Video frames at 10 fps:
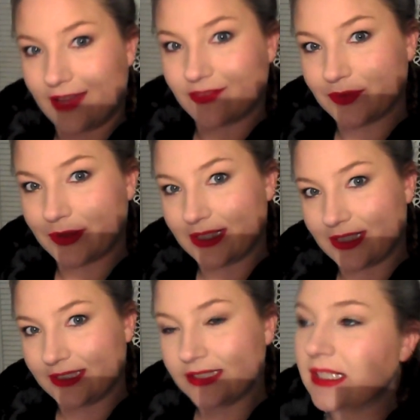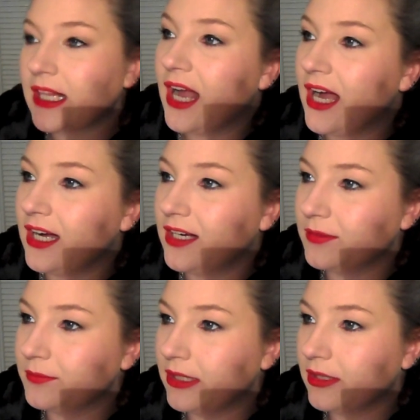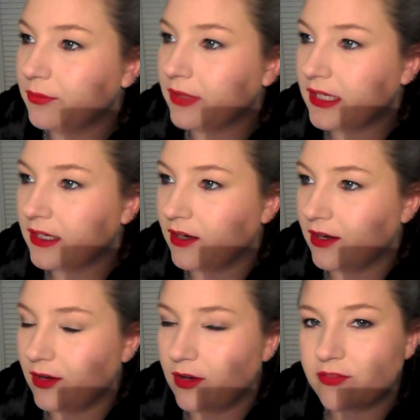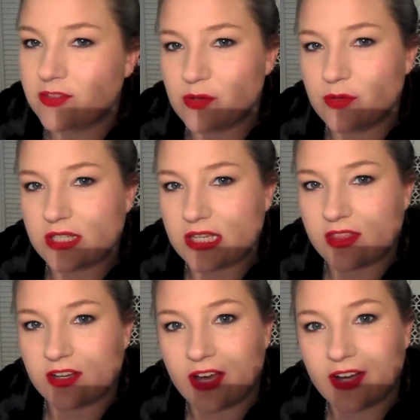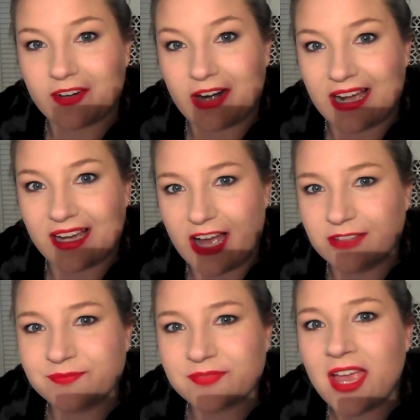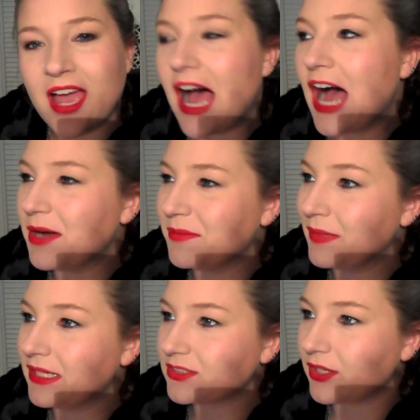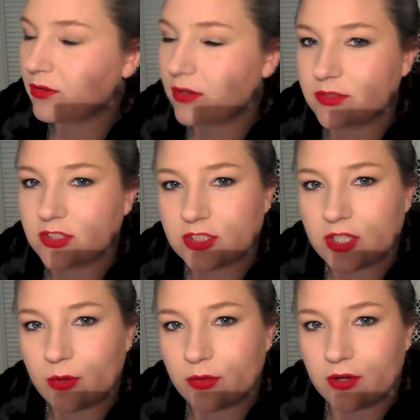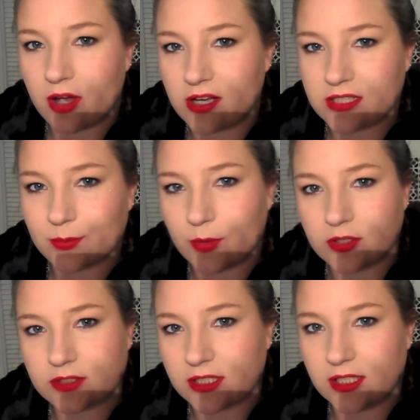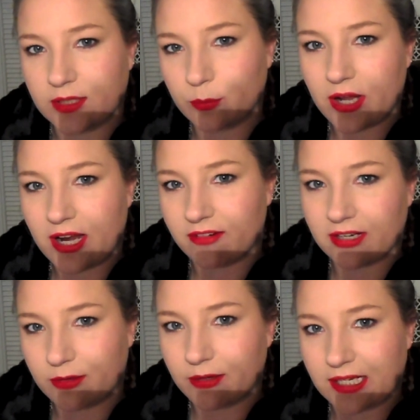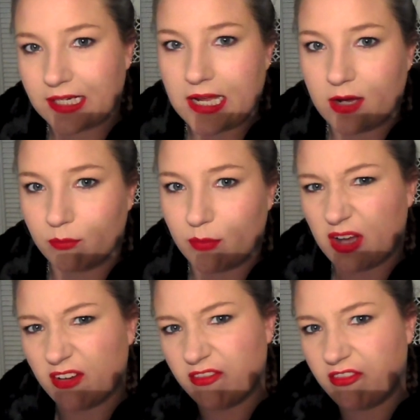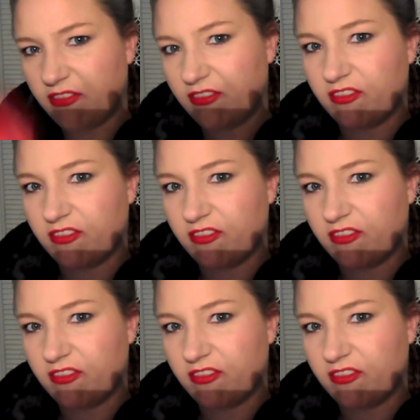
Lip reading: Hi everyone, we are off to see the Nutcracker. So I thought I would just show you guys what I'm wearing quickly on my